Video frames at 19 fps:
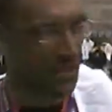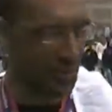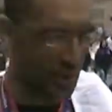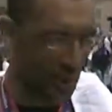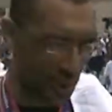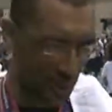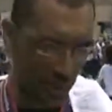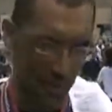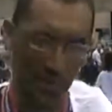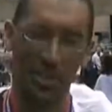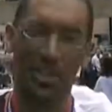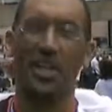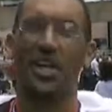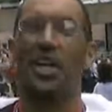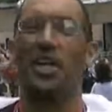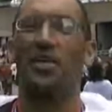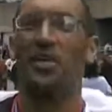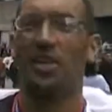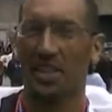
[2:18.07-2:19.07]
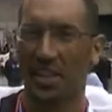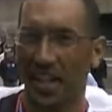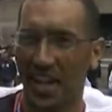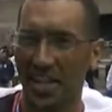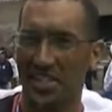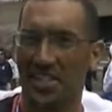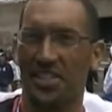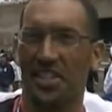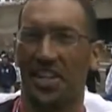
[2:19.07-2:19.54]
20 was good.
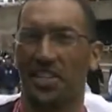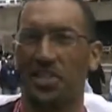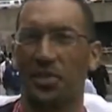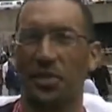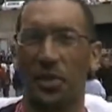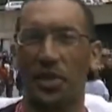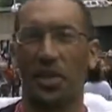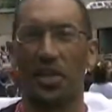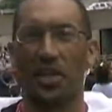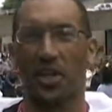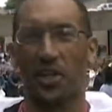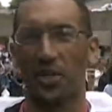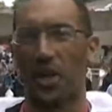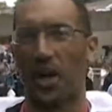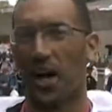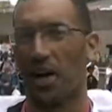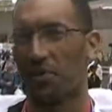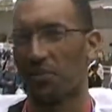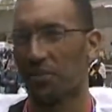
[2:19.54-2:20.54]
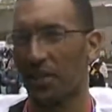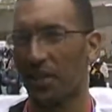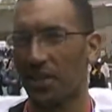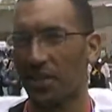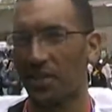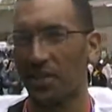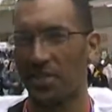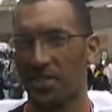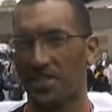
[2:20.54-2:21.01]
Last 6 were a little rough.
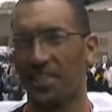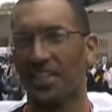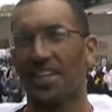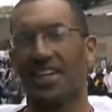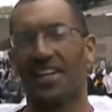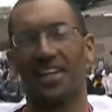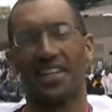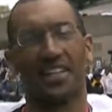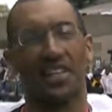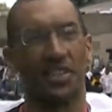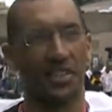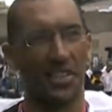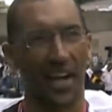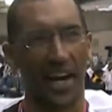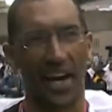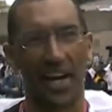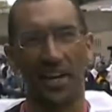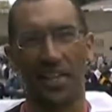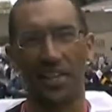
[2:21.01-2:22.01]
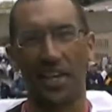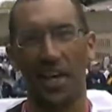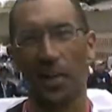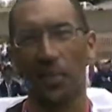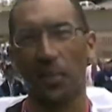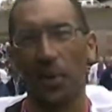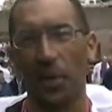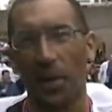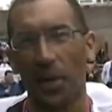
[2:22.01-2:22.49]
I was a little tired at
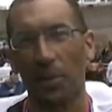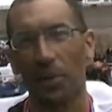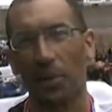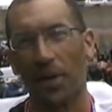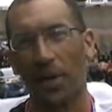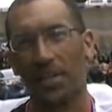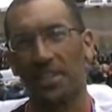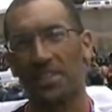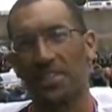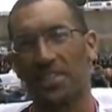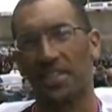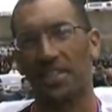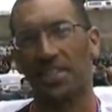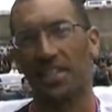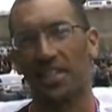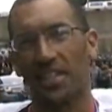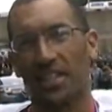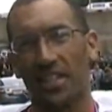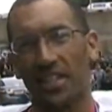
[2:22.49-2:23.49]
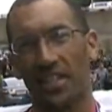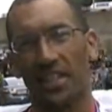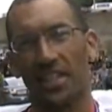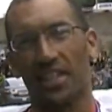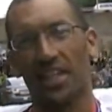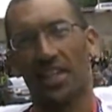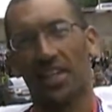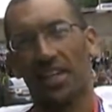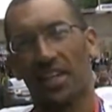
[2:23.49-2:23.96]
that point. But so you must be really
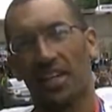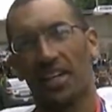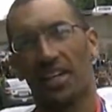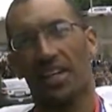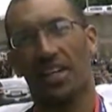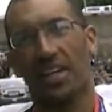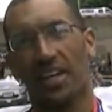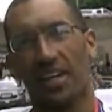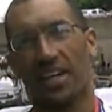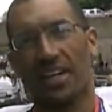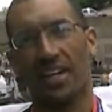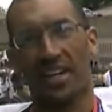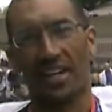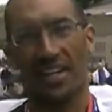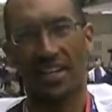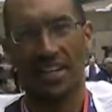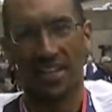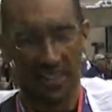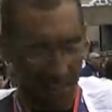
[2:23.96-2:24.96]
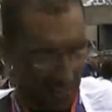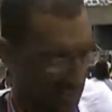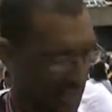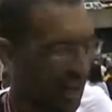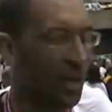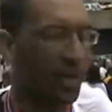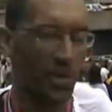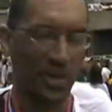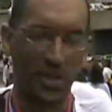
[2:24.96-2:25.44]
happy to be here at the finish in Rosslyn.